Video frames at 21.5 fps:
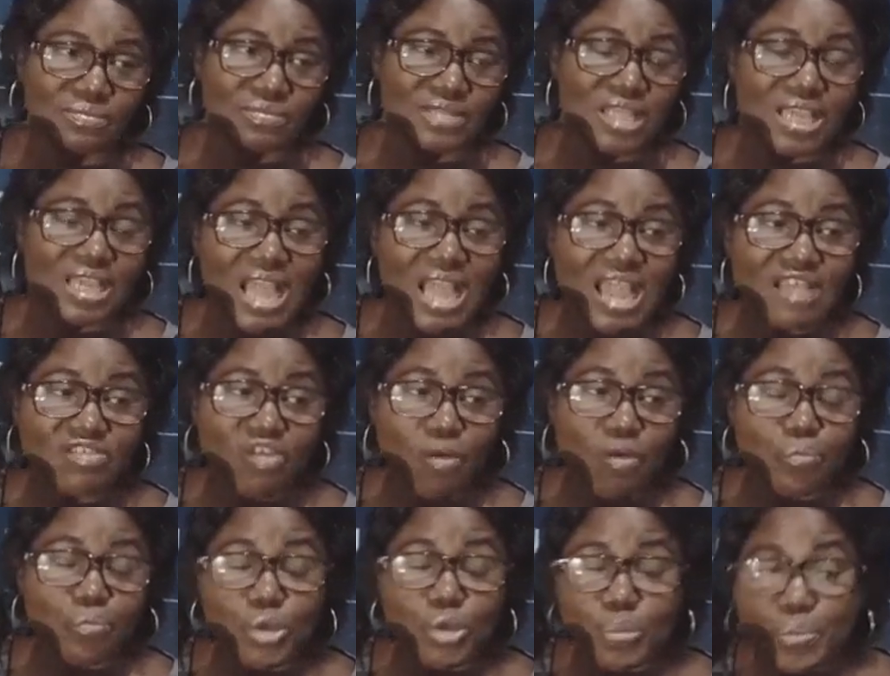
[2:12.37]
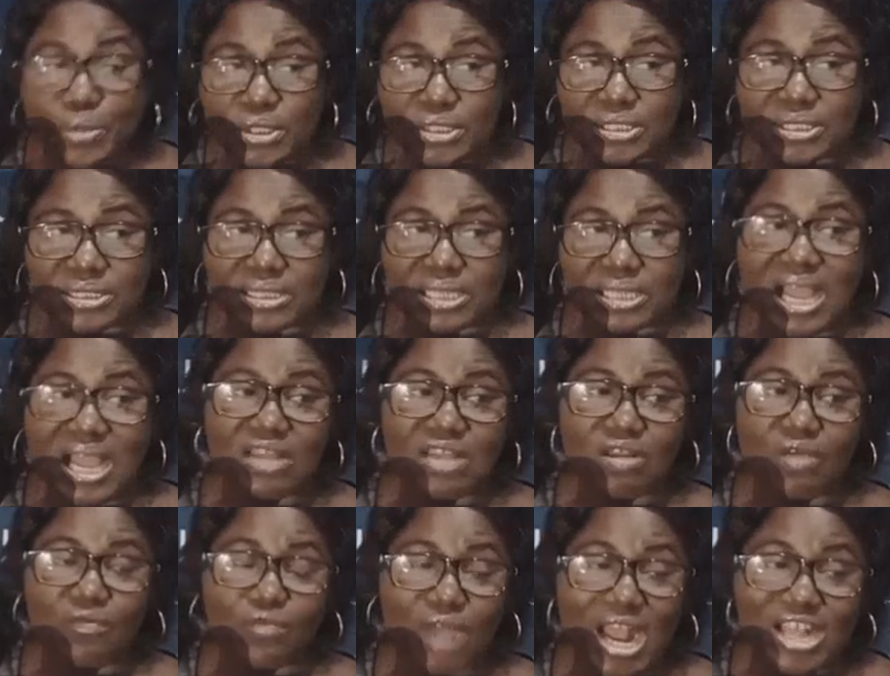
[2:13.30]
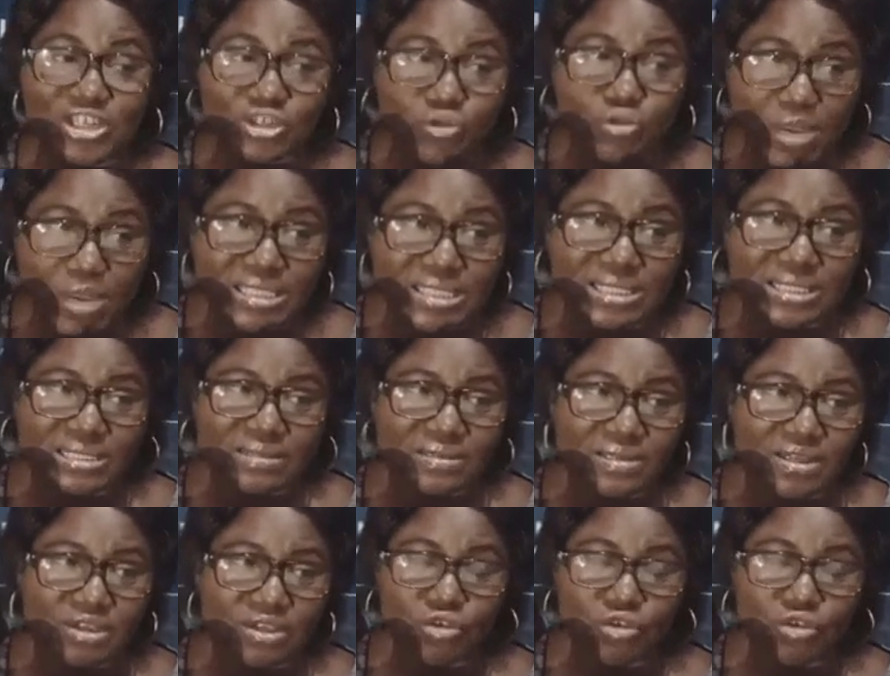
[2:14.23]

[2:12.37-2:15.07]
the kind of pupils, the kind of graduates